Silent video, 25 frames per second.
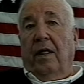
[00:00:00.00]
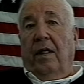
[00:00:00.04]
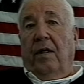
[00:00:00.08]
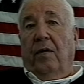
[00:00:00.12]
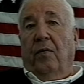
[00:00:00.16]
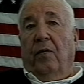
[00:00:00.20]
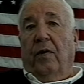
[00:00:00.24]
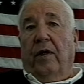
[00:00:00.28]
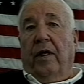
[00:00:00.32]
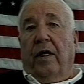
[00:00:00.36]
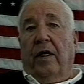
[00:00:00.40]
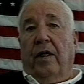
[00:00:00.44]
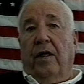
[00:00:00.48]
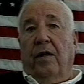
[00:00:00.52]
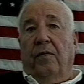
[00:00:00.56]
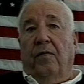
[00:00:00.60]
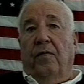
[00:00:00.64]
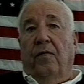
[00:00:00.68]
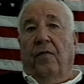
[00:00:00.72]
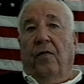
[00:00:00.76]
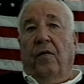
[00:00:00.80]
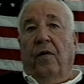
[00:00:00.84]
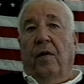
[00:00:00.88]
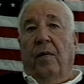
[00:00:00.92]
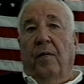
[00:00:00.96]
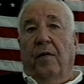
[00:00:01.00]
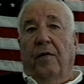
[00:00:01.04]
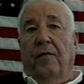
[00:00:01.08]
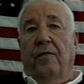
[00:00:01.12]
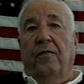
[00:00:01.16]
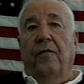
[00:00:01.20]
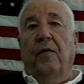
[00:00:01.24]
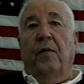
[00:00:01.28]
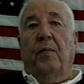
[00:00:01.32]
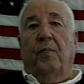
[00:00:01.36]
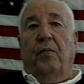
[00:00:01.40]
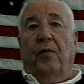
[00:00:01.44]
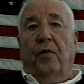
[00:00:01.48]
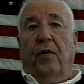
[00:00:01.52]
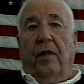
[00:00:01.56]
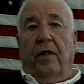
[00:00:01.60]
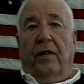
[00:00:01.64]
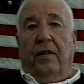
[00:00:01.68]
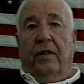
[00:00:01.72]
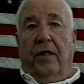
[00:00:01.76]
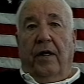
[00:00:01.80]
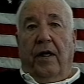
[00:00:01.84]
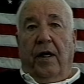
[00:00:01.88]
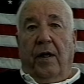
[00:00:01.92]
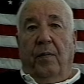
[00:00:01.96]
wanted to form a football
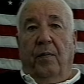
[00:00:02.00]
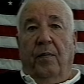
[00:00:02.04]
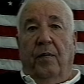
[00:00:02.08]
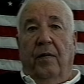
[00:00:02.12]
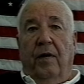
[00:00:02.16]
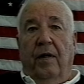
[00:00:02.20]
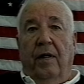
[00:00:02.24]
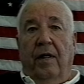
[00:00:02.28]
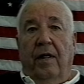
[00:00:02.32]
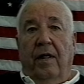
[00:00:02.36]
team